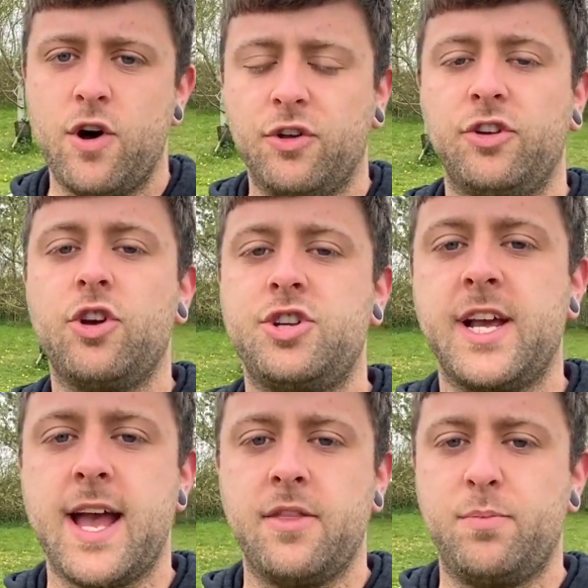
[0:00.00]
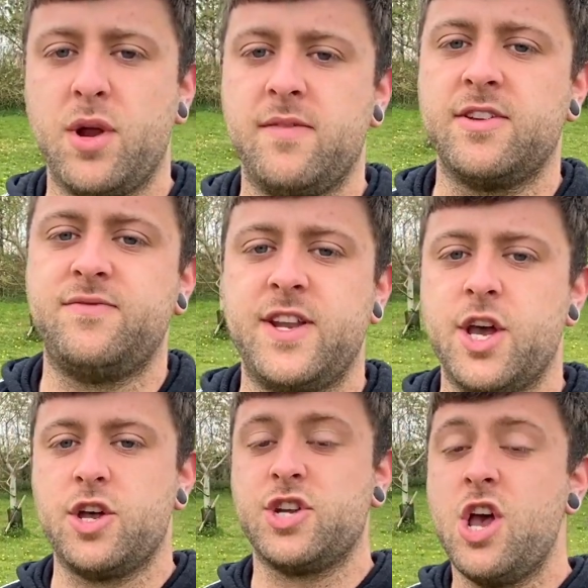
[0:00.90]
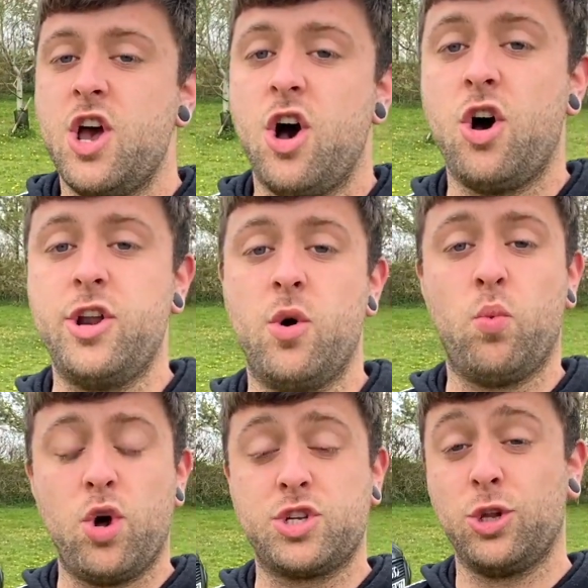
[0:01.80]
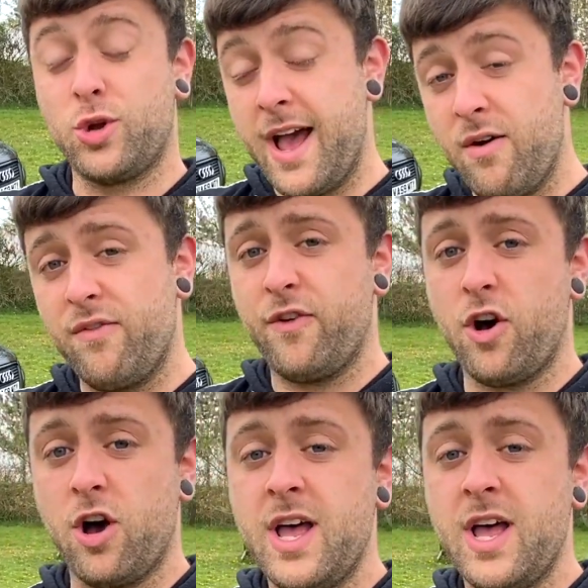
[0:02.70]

so go check out the previous videos on what to look out for